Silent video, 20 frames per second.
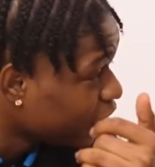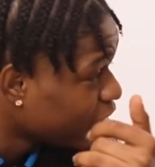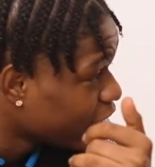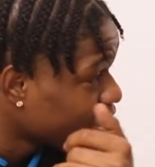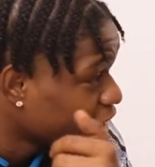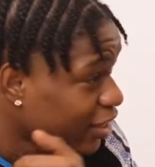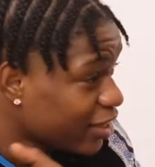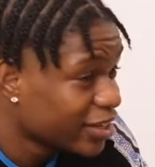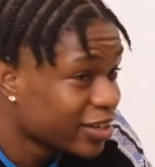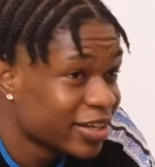
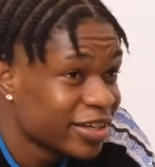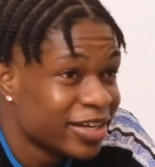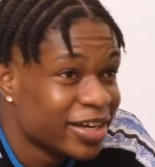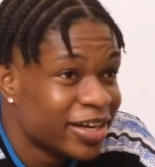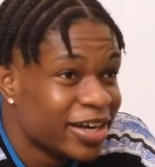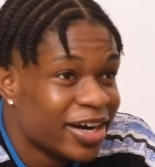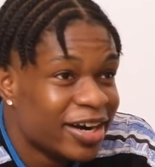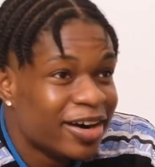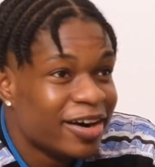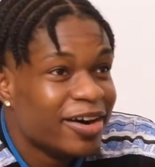Like,
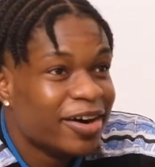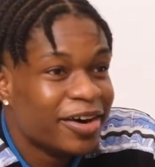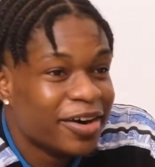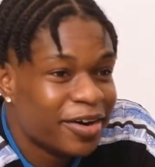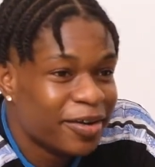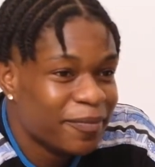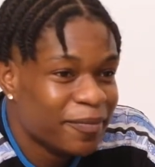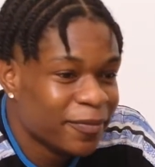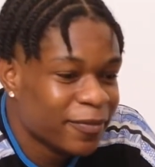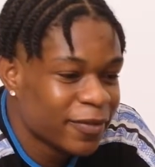
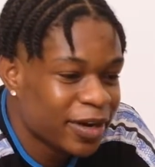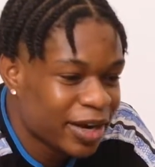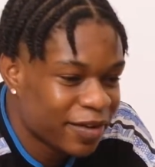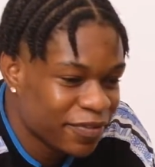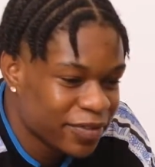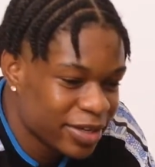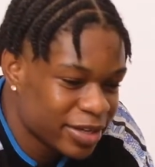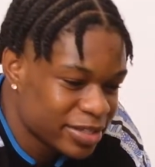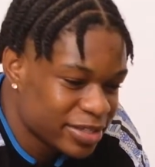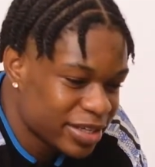I think